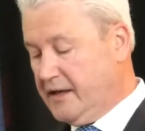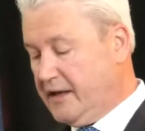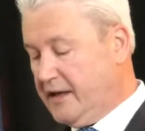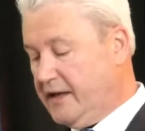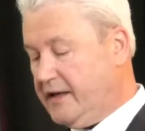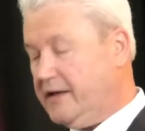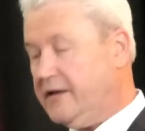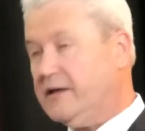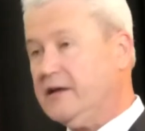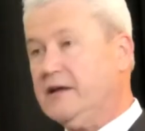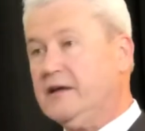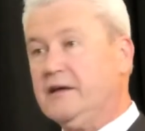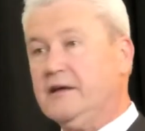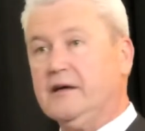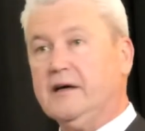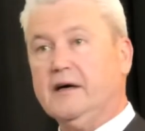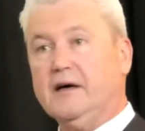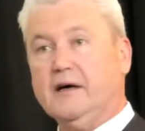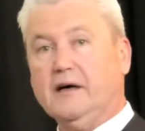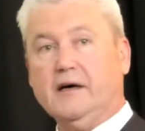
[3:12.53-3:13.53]
and the,
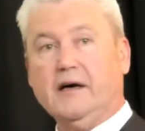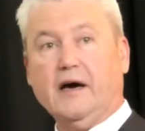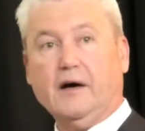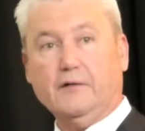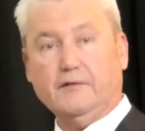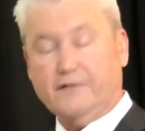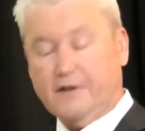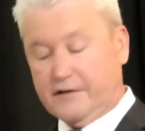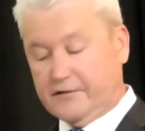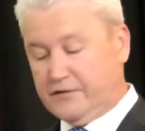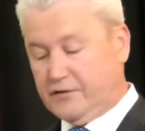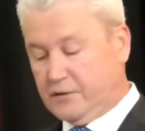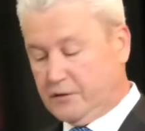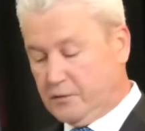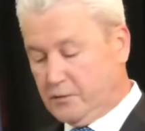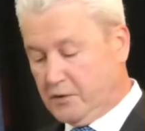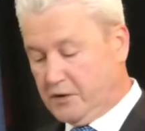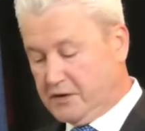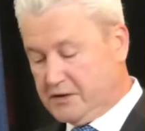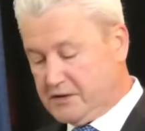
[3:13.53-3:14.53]
uh, how eventful
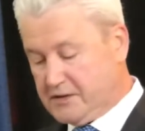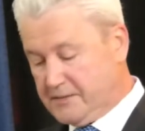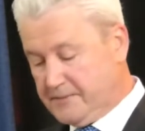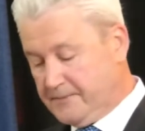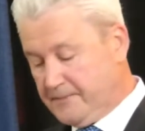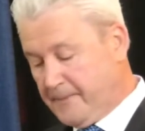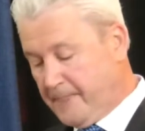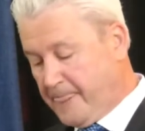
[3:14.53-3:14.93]
it was.